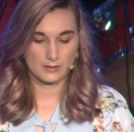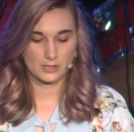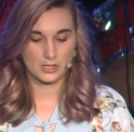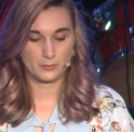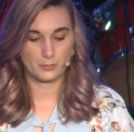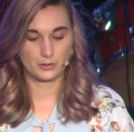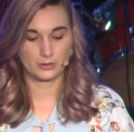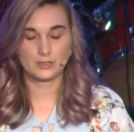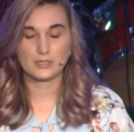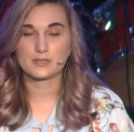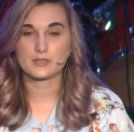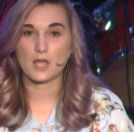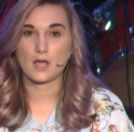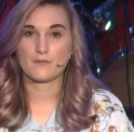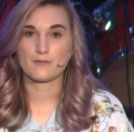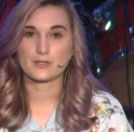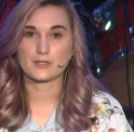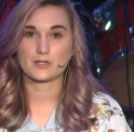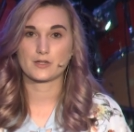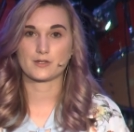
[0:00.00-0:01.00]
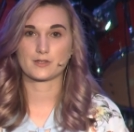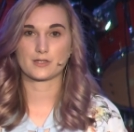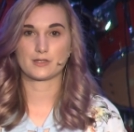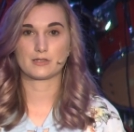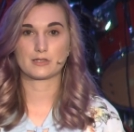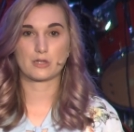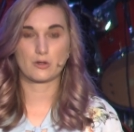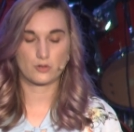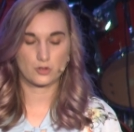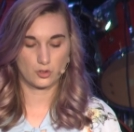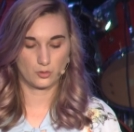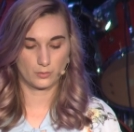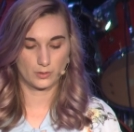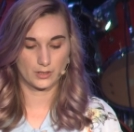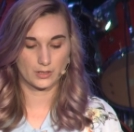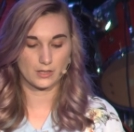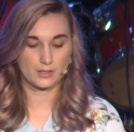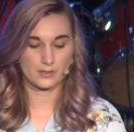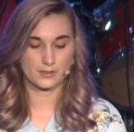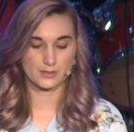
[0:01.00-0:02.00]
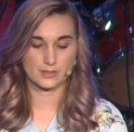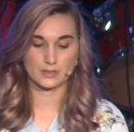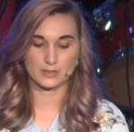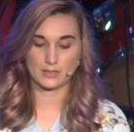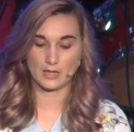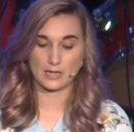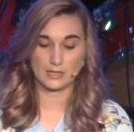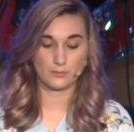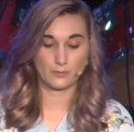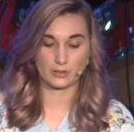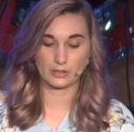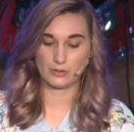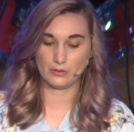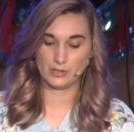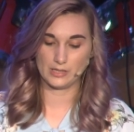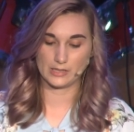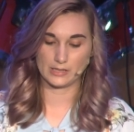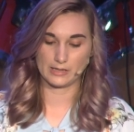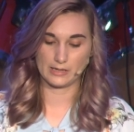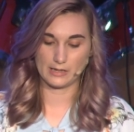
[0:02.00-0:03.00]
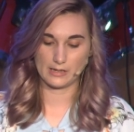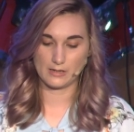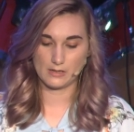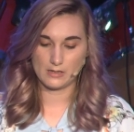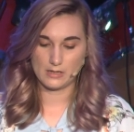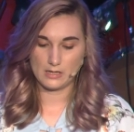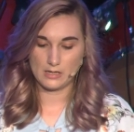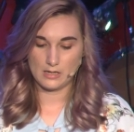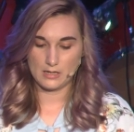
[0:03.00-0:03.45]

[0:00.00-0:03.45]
to police officers and social workers and anyone who needed it.